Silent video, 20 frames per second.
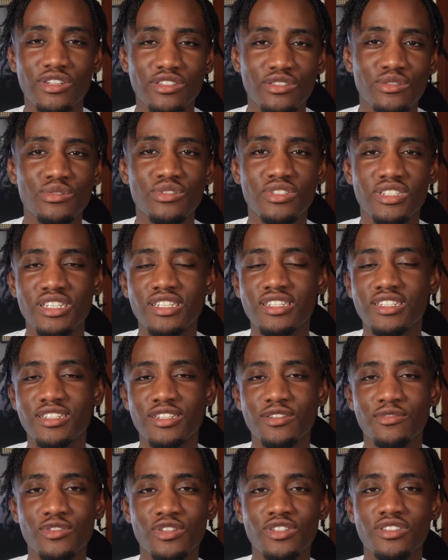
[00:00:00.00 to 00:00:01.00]
I do see the
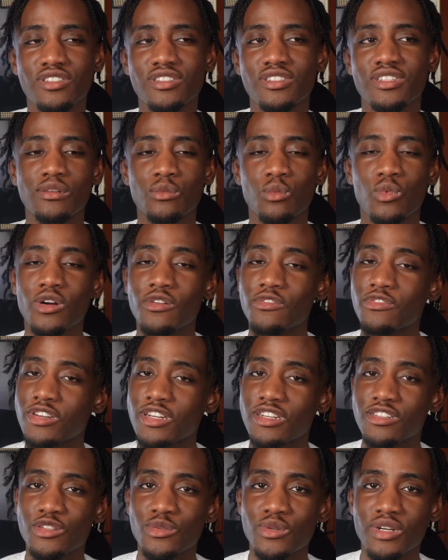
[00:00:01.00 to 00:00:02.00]
difference. And one thing
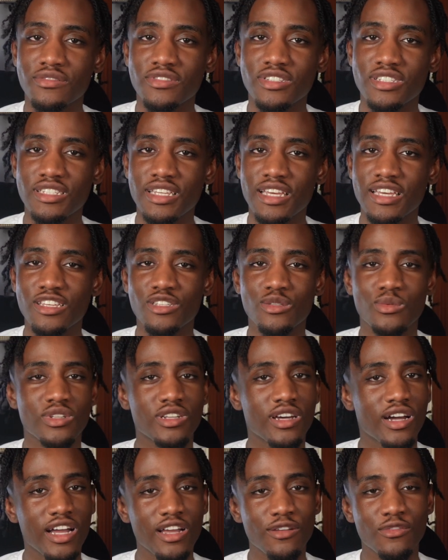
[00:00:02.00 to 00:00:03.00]
I do have to say is when
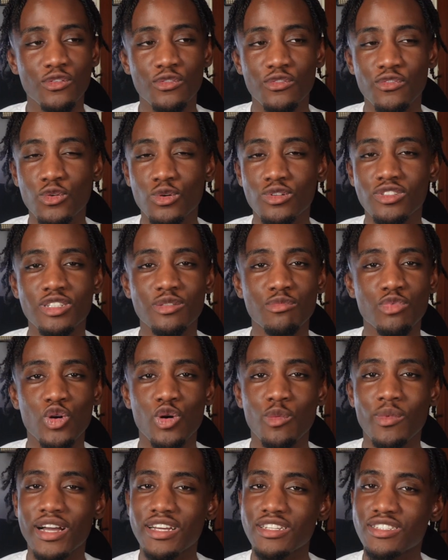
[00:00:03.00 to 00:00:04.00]
the iPhone 14
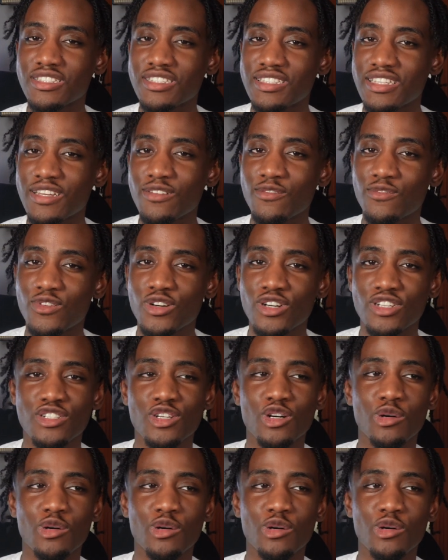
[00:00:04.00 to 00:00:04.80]
Pro Max did first